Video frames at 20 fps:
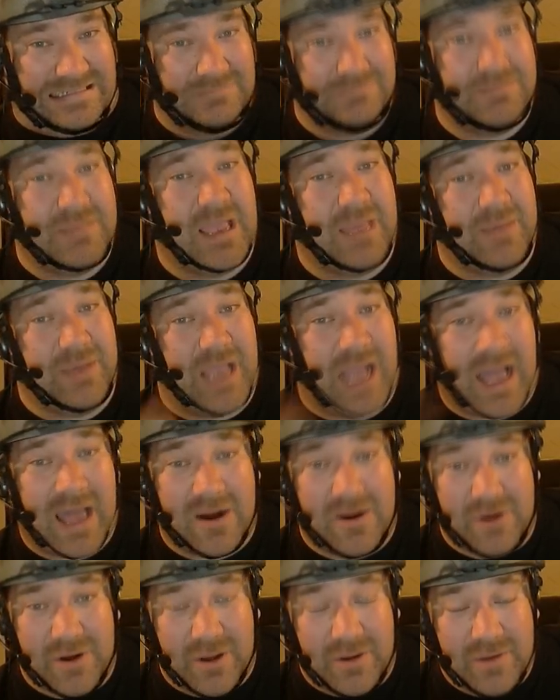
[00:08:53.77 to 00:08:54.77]
Maybe, I
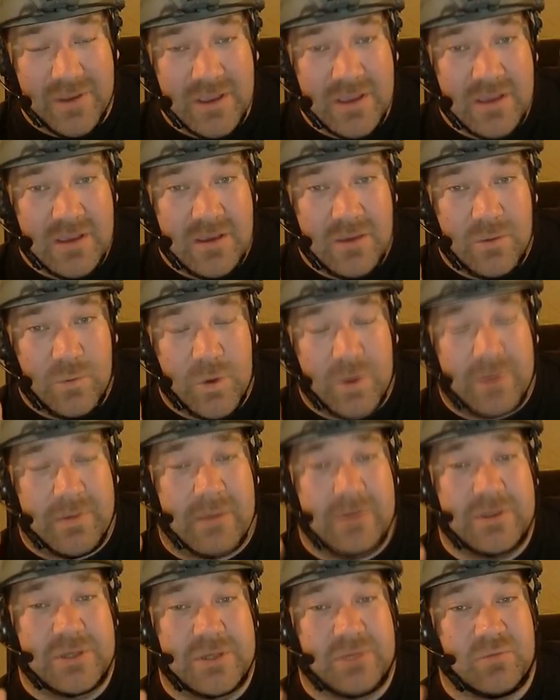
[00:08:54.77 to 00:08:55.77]
don't know. We could
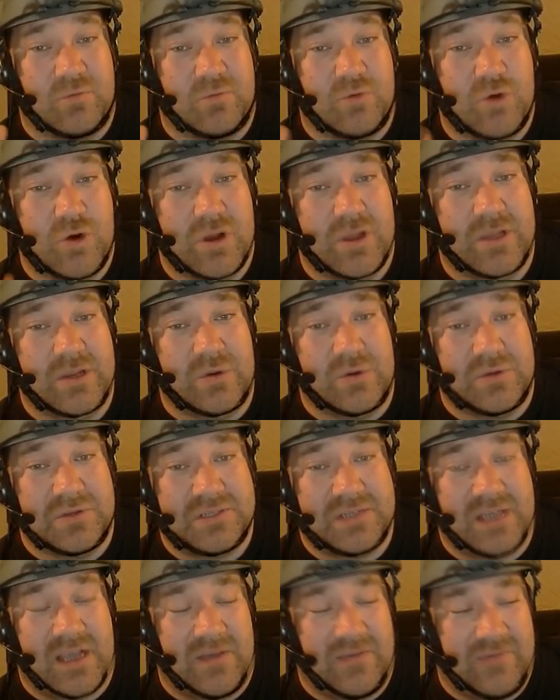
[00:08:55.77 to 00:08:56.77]
probably do some really cool
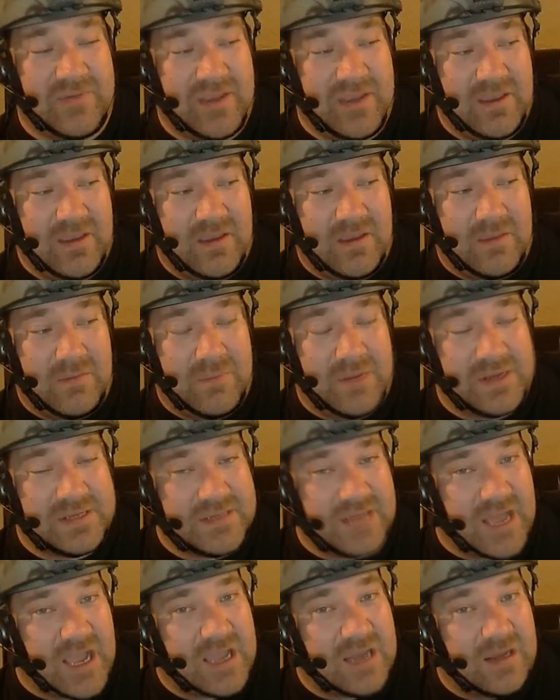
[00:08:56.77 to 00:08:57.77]
stuff, but
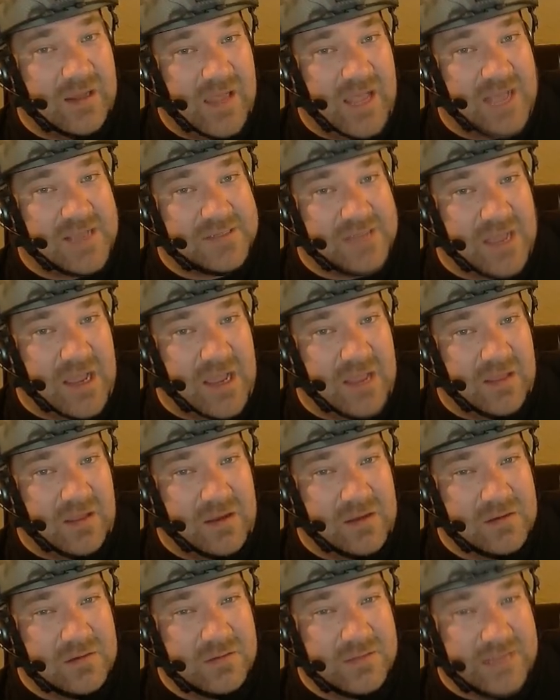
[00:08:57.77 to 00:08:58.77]
it's not going to last that
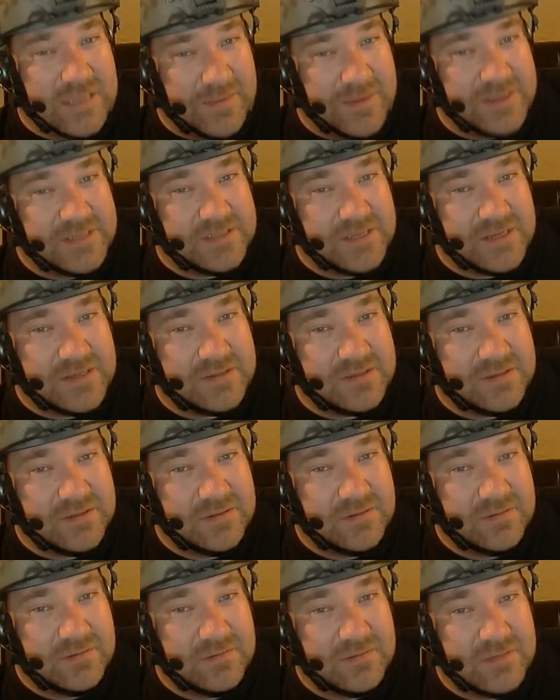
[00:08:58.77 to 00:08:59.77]
long. Does that make sense?
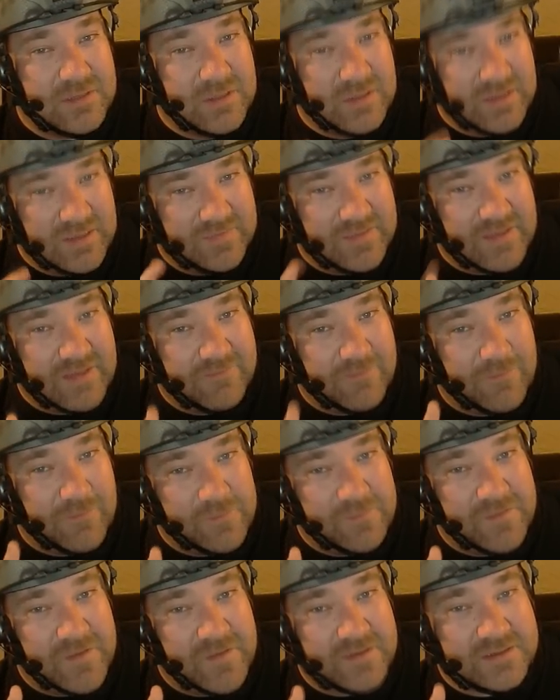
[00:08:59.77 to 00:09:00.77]
You leave that
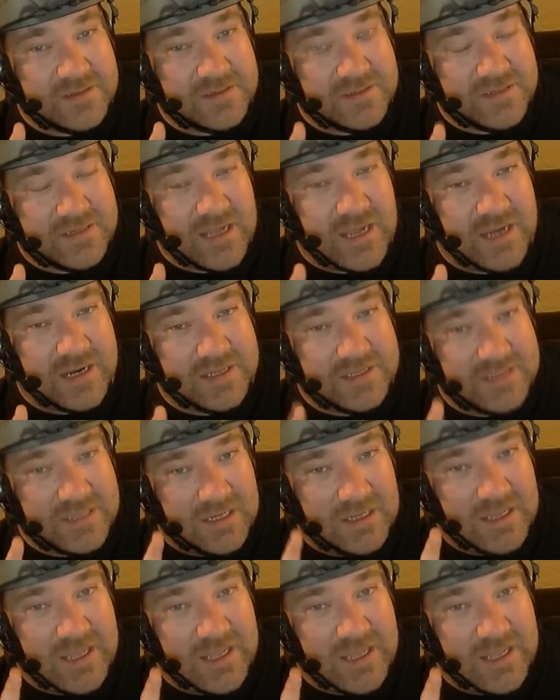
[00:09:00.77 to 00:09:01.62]
Ford Fiesta stock, it's going to